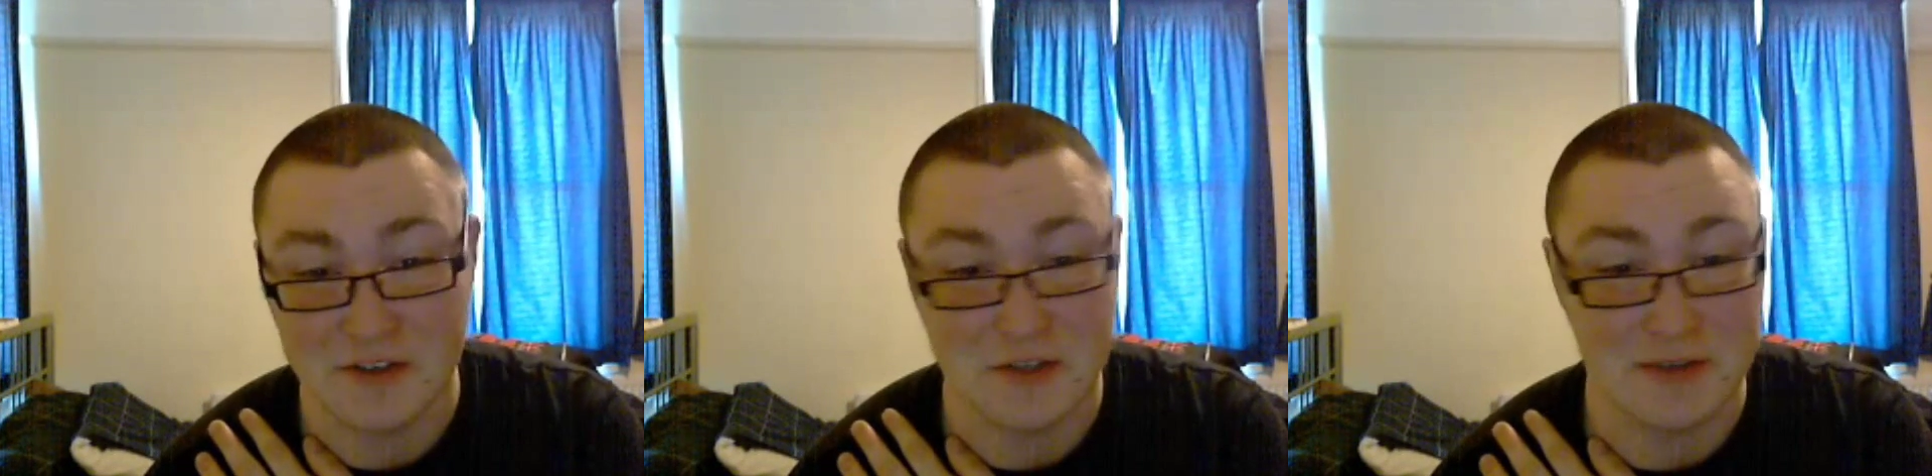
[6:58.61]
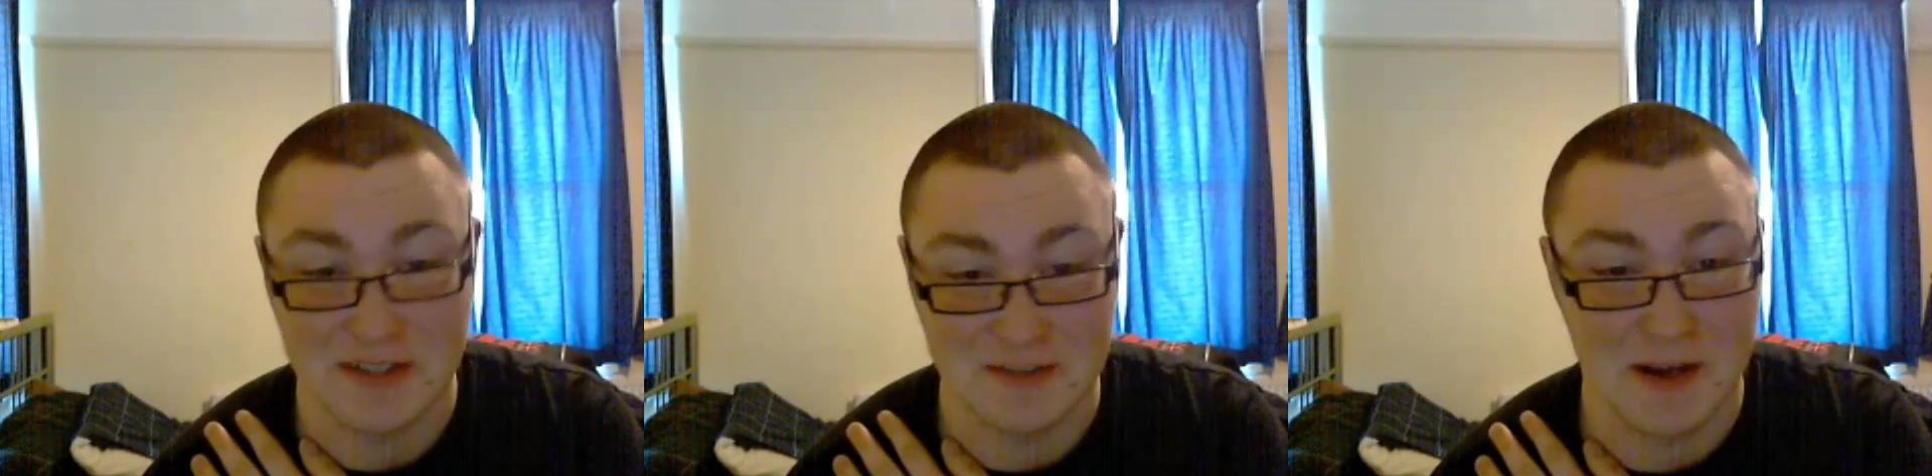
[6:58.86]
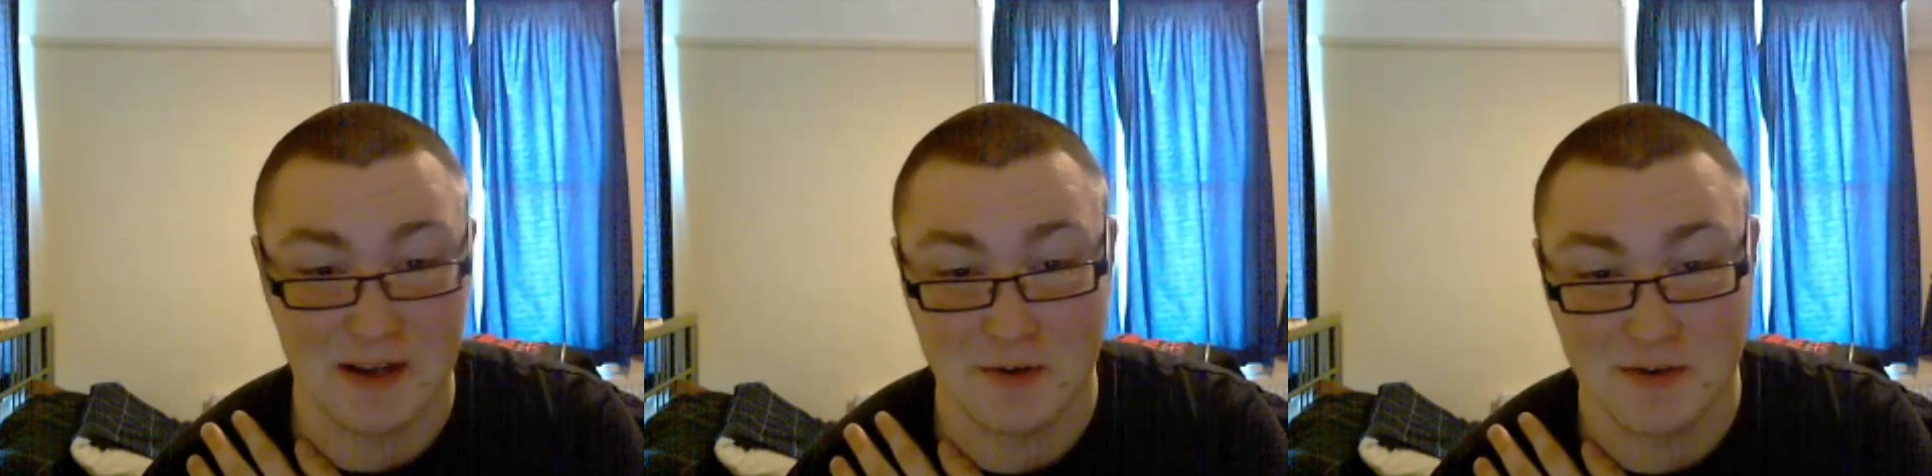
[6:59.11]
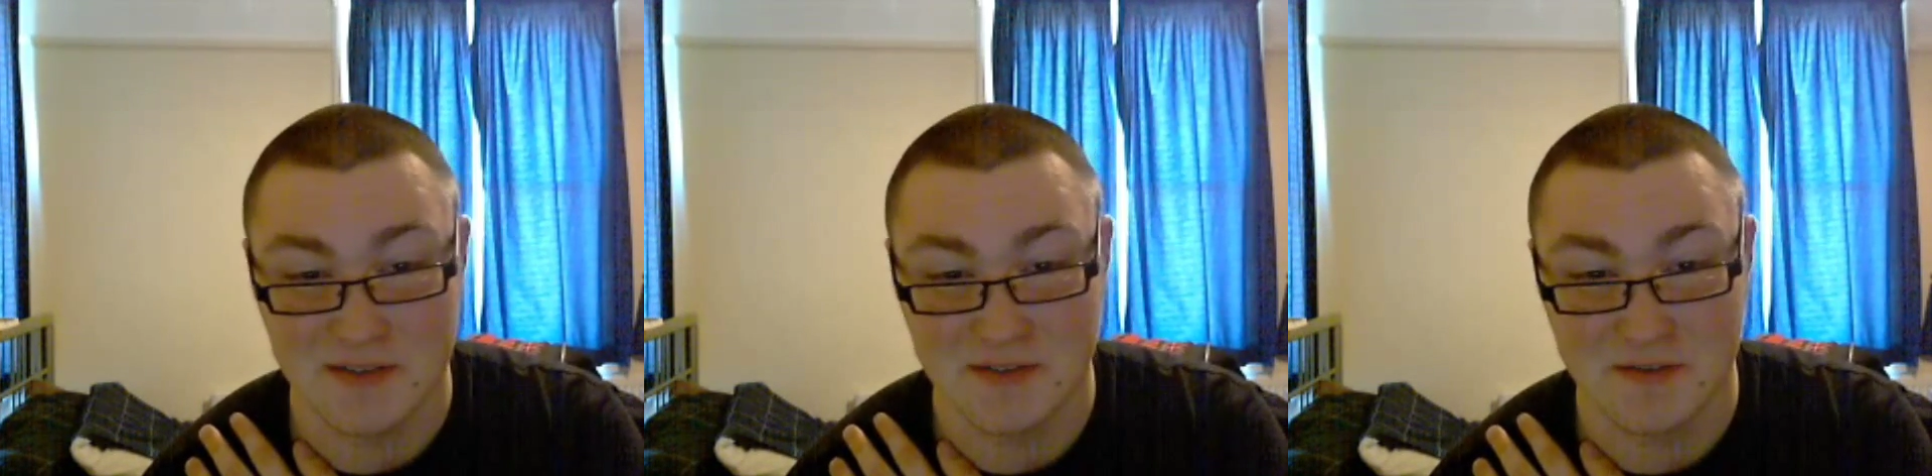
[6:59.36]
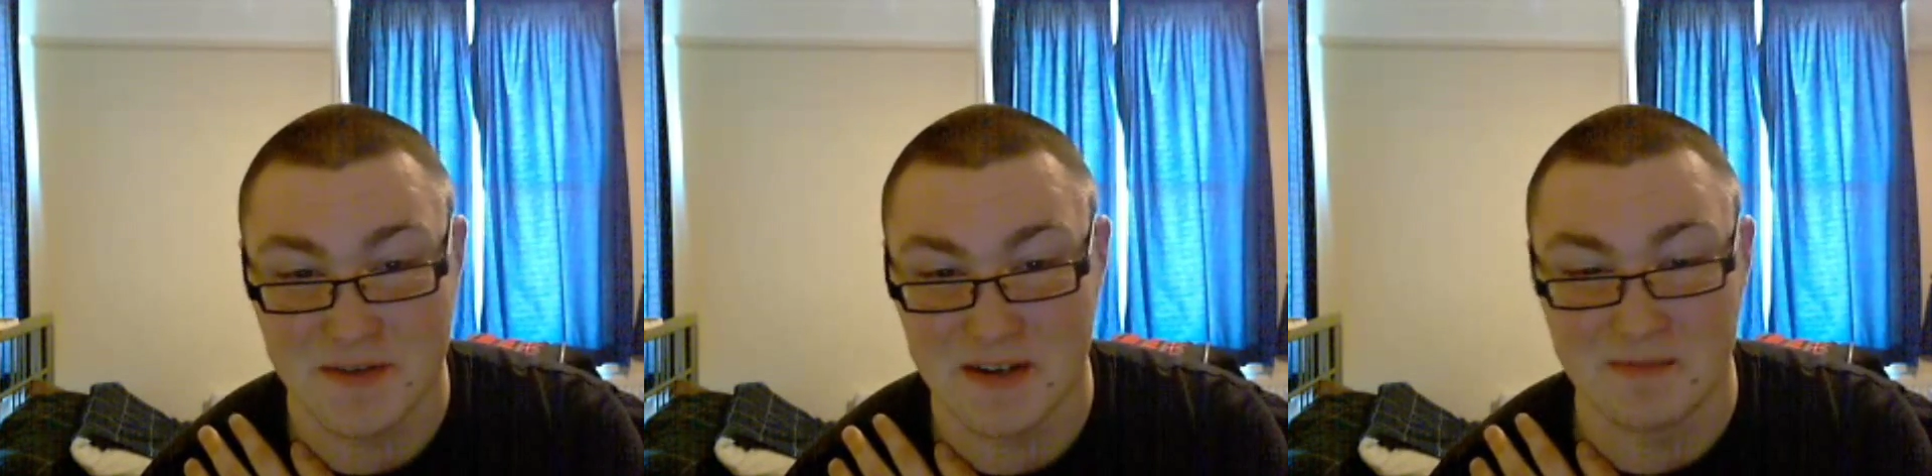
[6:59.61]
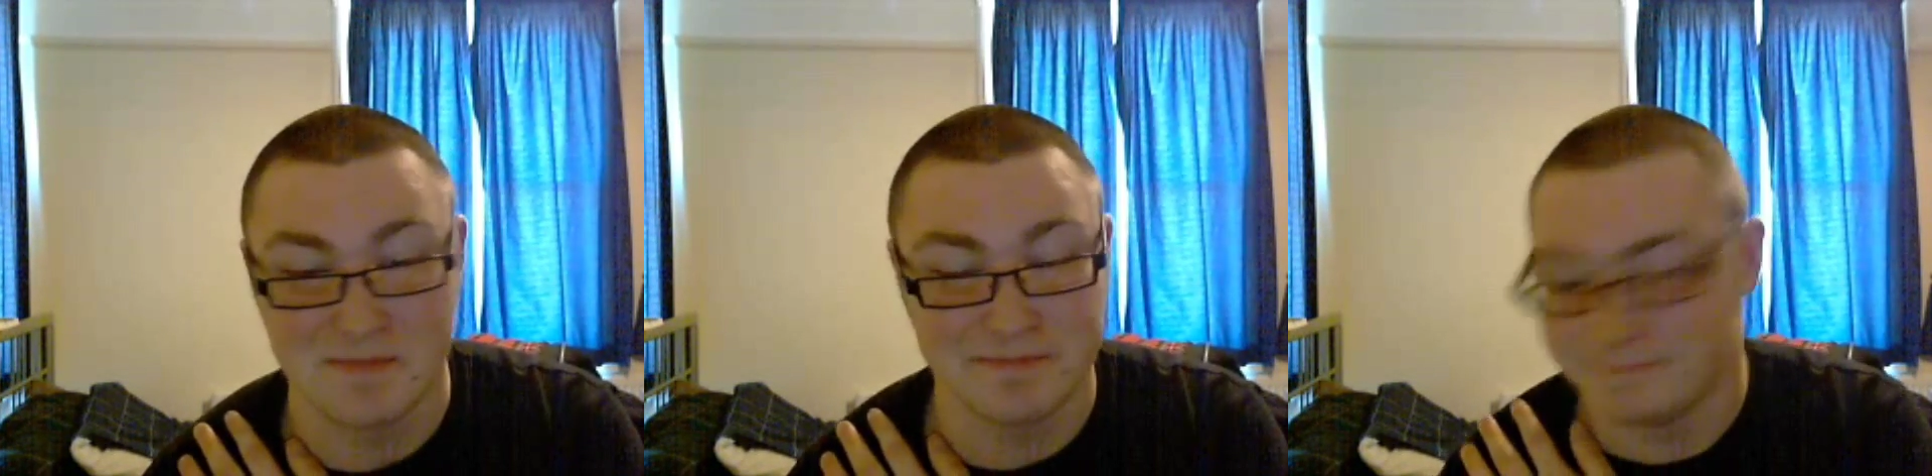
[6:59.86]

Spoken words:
chewing tobacco is for me.